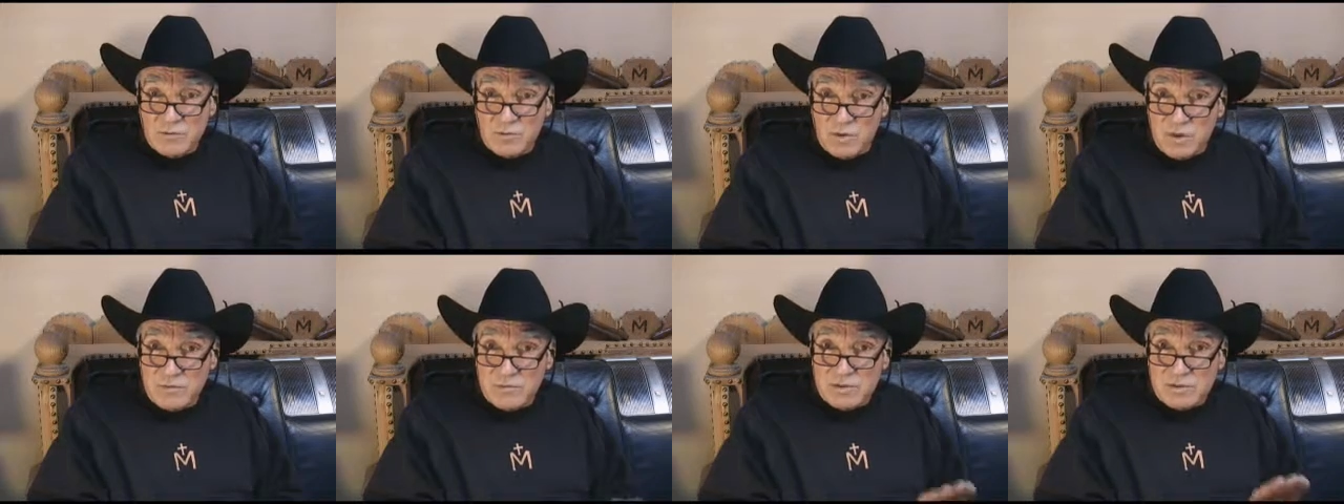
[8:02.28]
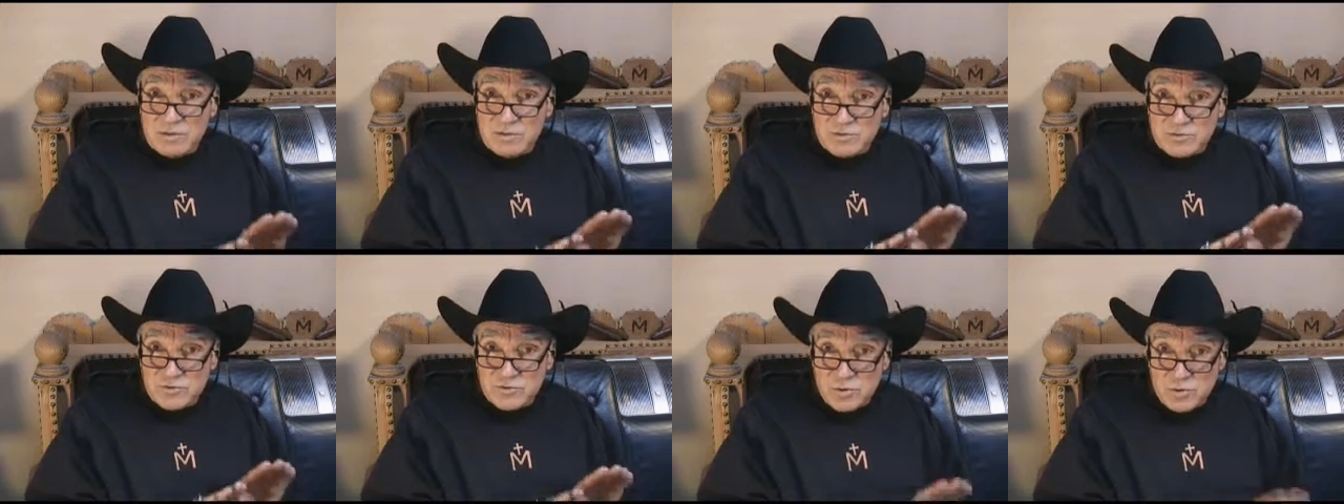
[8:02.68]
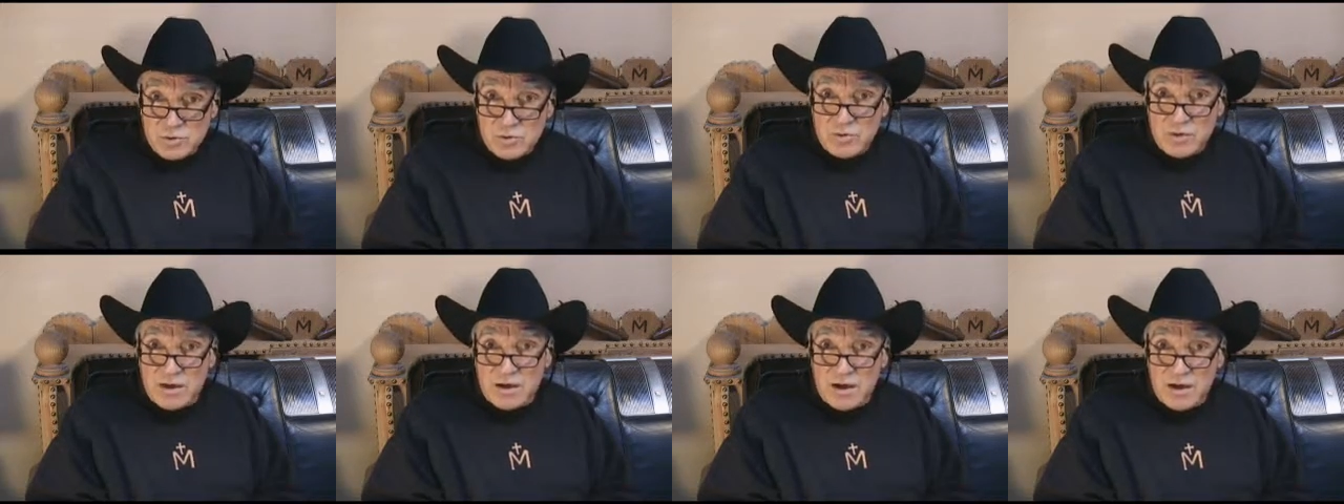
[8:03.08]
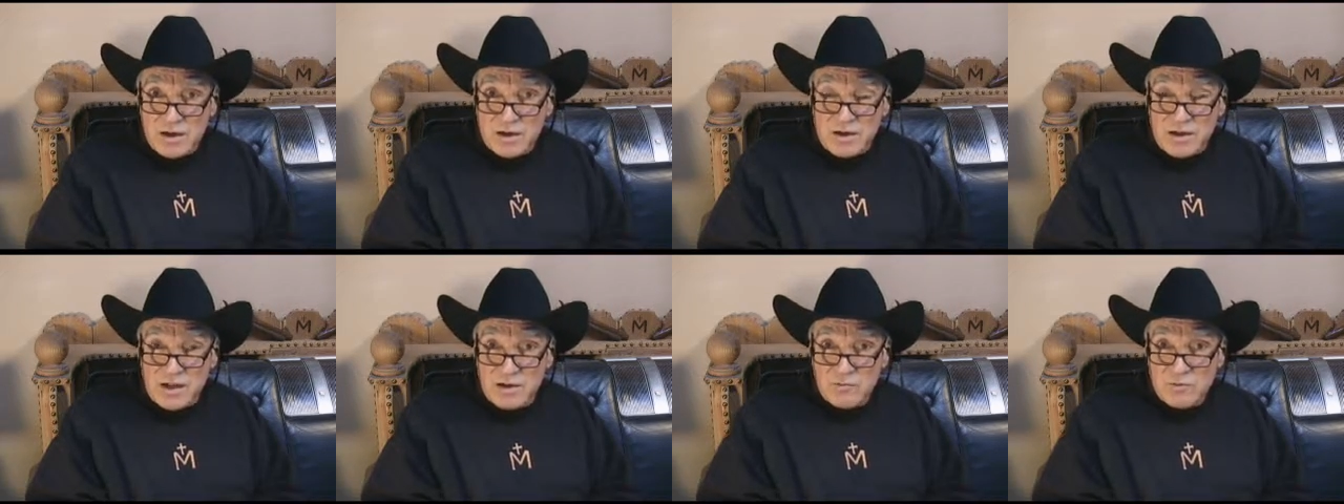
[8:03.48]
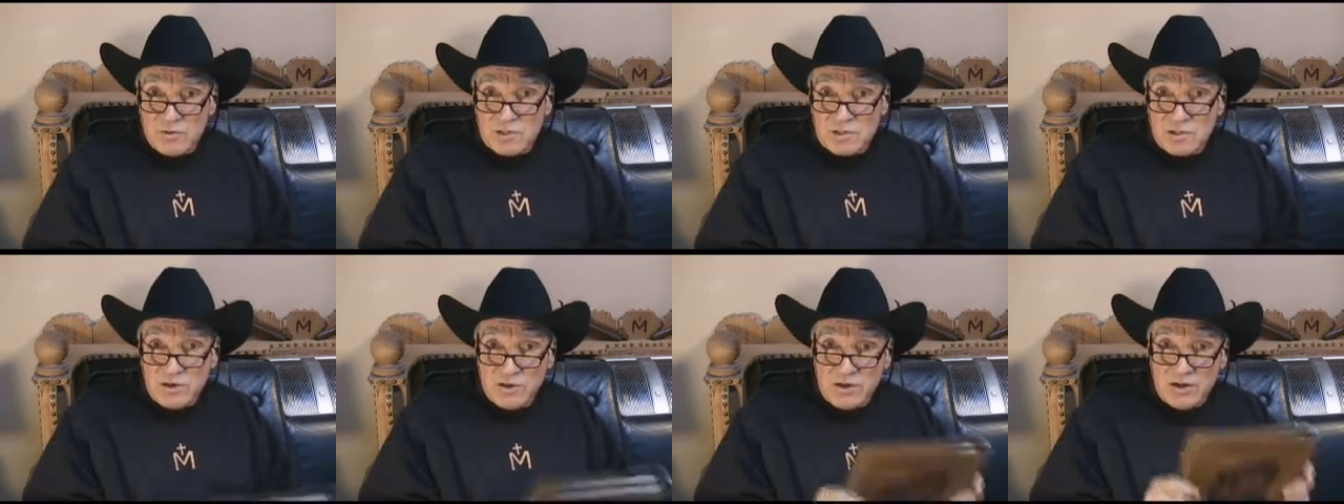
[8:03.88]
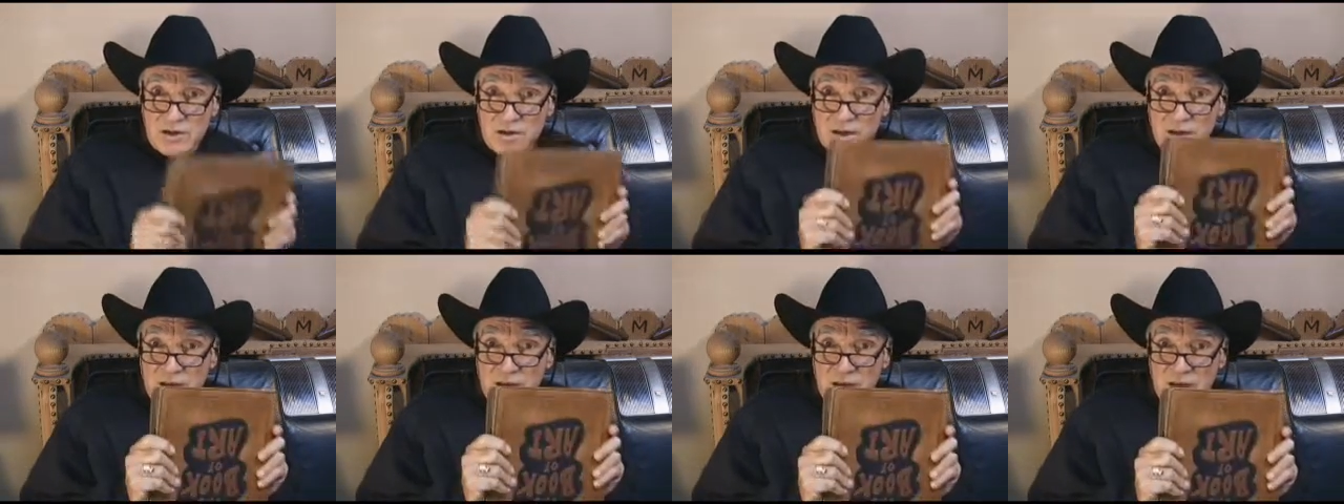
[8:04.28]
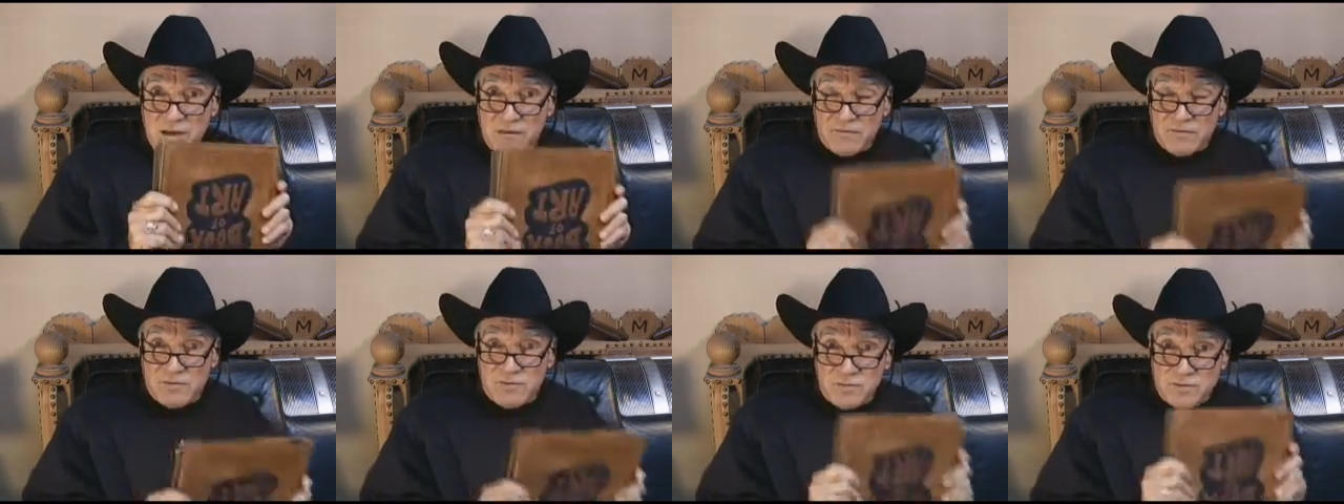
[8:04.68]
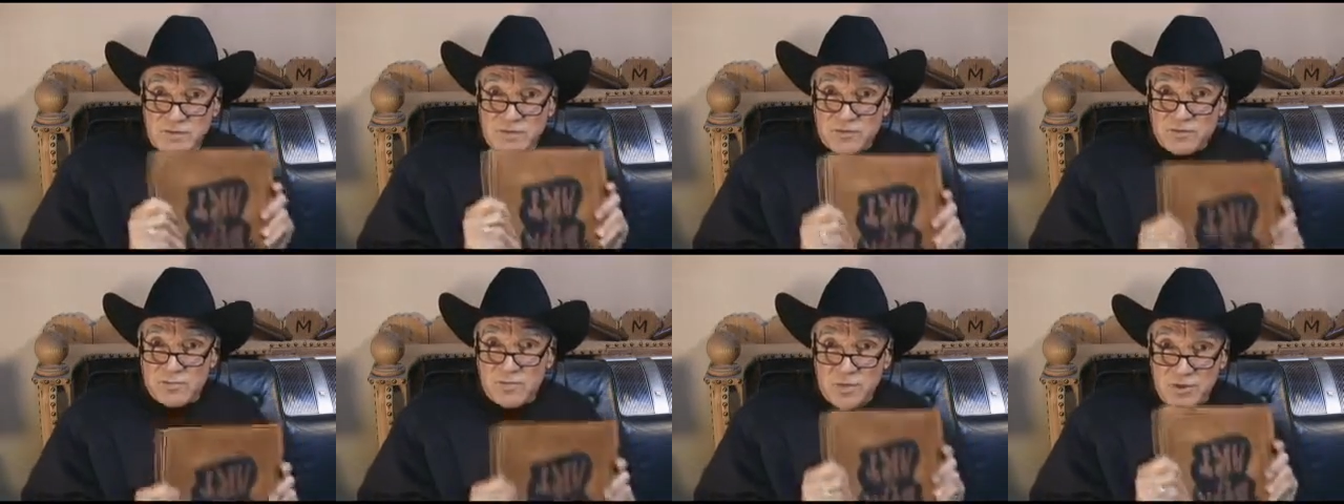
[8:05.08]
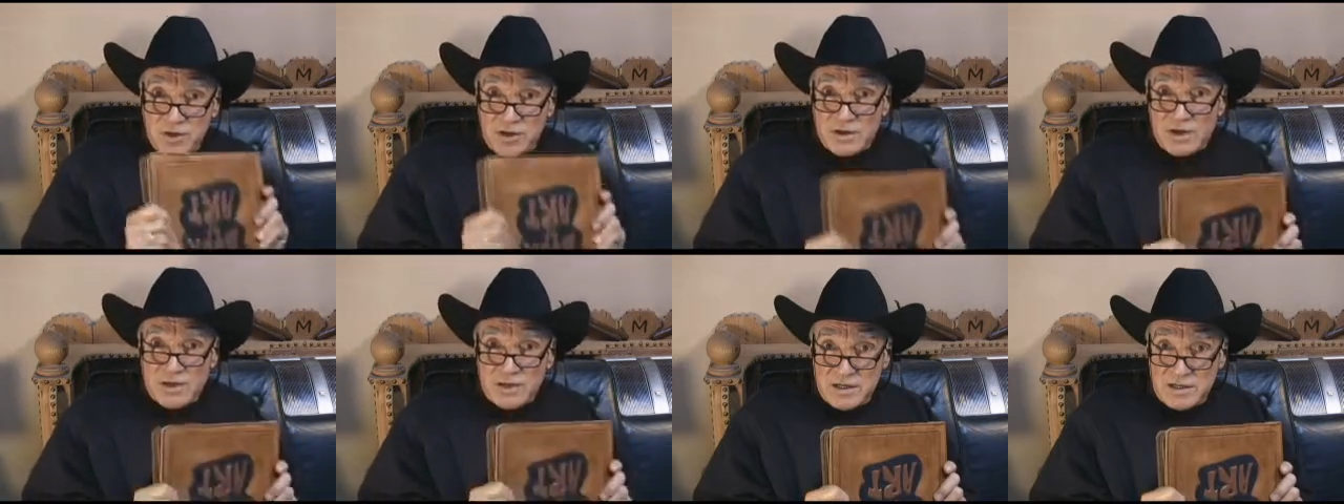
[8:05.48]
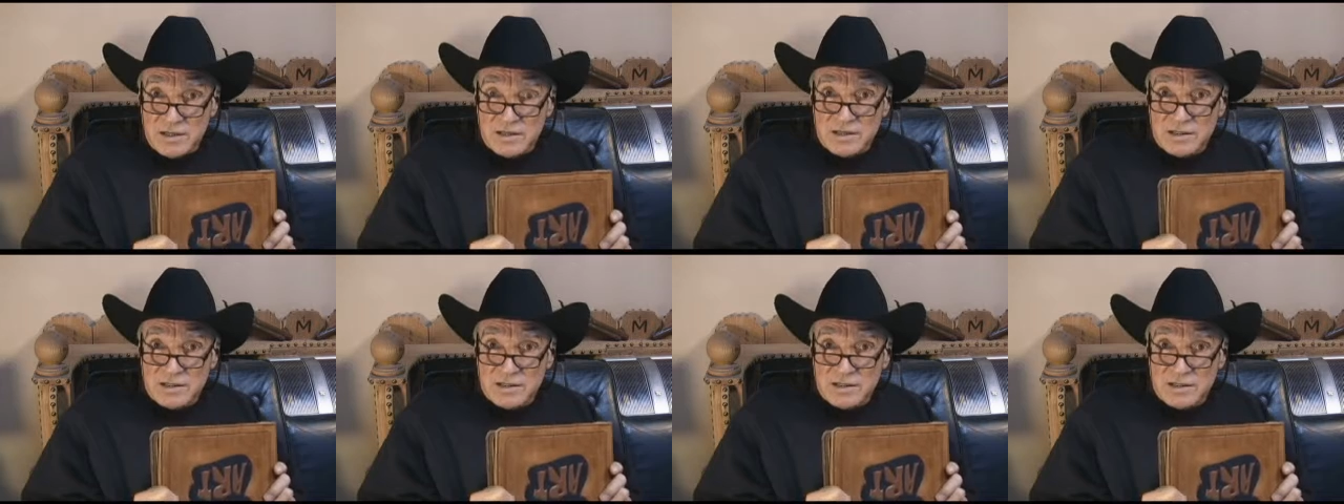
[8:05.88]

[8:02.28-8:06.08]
We will do true art, and we'll learn from this book